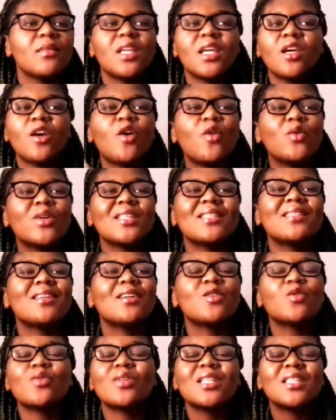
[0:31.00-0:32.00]
he always
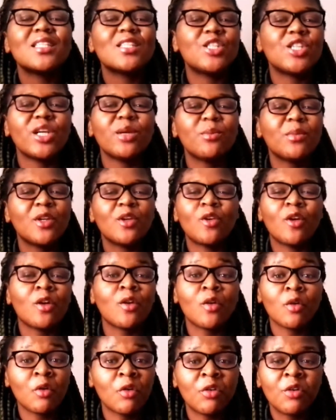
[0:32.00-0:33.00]
does. When does Jamin
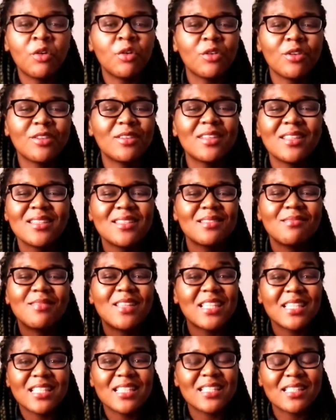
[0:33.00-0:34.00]
not look good?
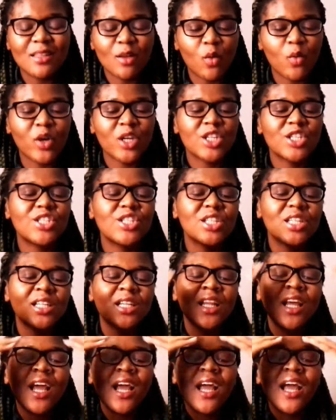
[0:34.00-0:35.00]
This is the
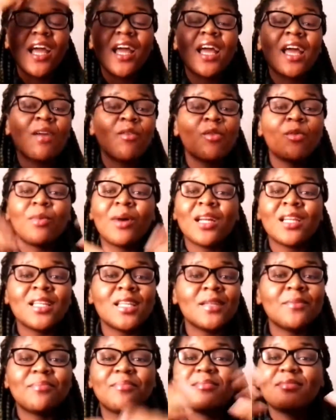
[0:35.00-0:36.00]
question.
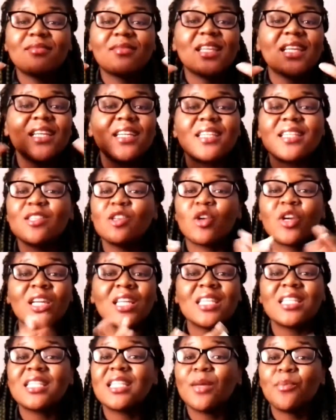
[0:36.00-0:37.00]
Everybody is
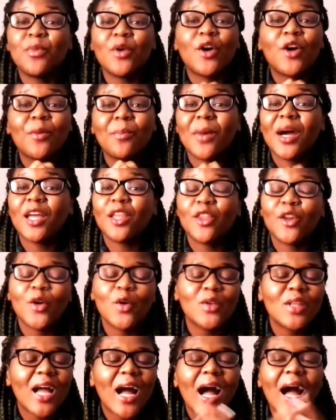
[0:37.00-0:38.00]
already stepping on my
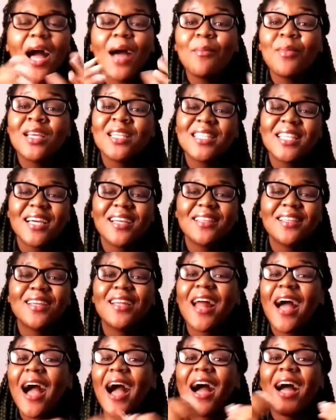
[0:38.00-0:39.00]
throat. I'm
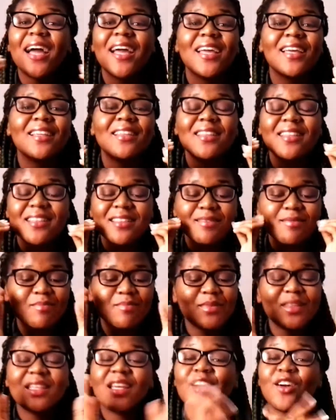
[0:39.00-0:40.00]
excited. I'm
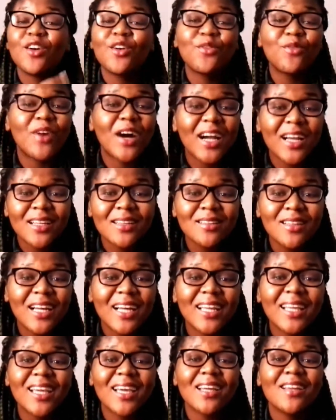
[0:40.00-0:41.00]
terrified
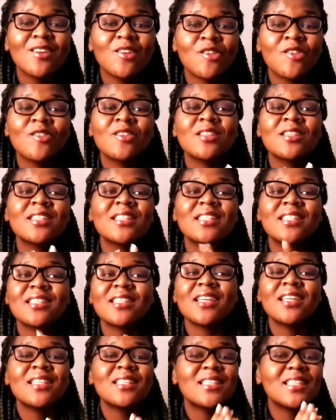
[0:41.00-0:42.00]
again because this
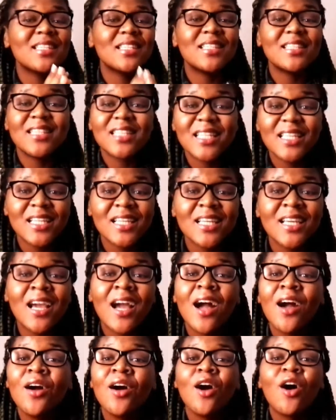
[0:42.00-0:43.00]
is
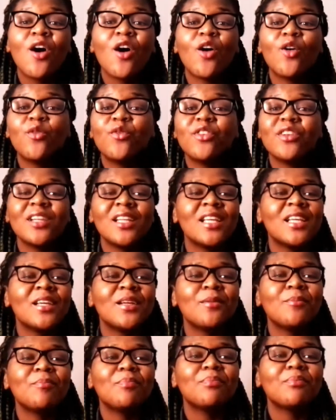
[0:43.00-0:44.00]
NCT.
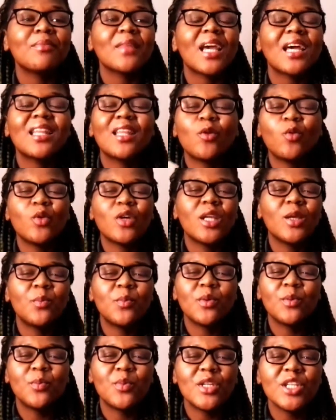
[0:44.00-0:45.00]
Hopefully they will
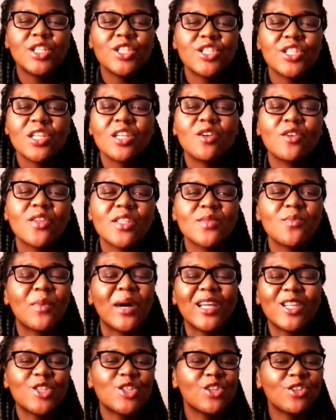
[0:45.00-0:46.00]
keep it PG because
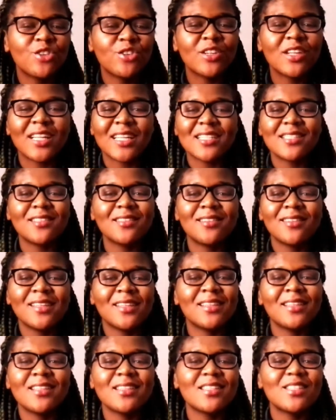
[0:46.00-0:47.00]
my children are still
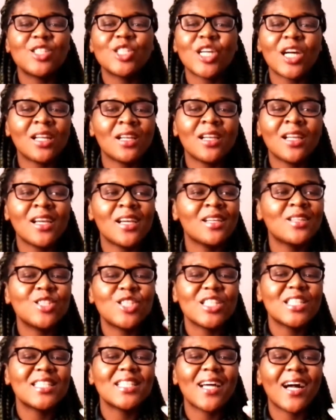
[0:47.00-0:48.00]
in this channel.
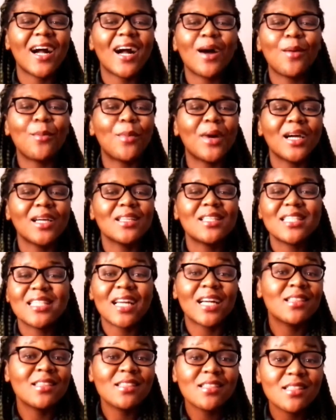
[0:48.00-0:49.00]
Jisung are my
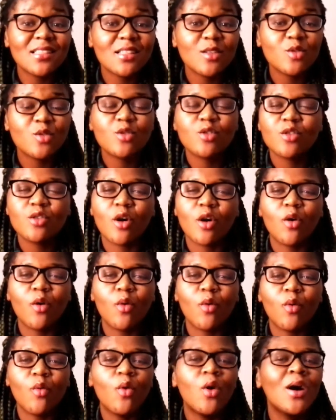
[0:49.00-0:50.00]
sons,
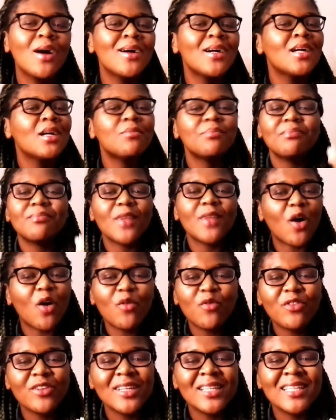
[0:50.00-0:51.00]
so
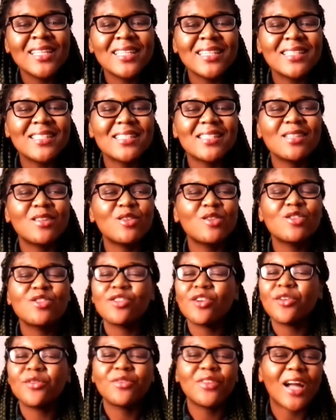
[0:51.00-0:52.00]
hopefully it's still
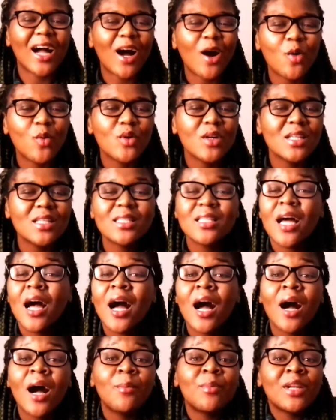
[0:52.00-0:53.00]
soft hours.
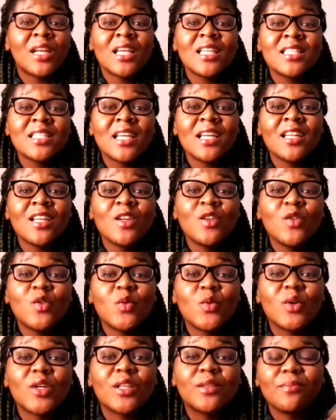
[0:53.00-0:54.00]
But let's get
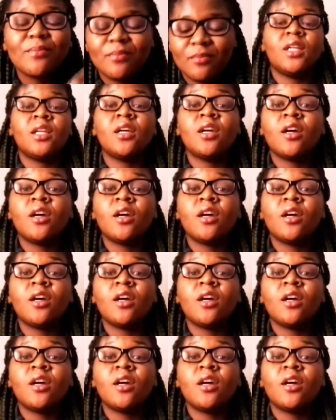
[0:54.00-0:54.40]
into it.